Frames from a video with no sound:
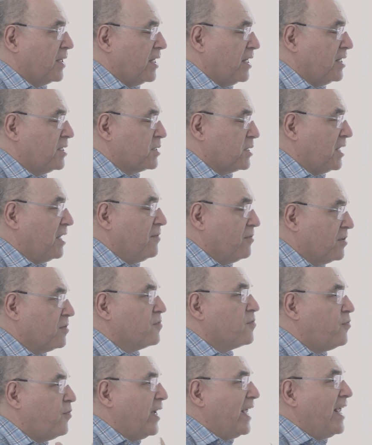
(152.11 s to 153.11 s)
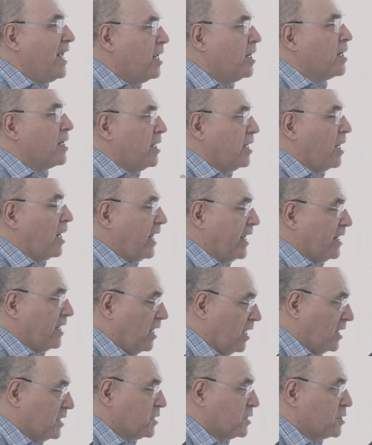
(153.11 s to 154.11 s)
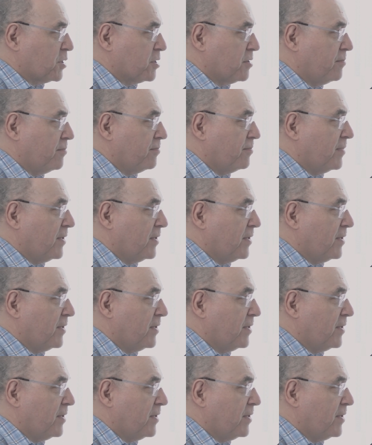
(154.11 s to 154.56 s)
is even vaguely like us,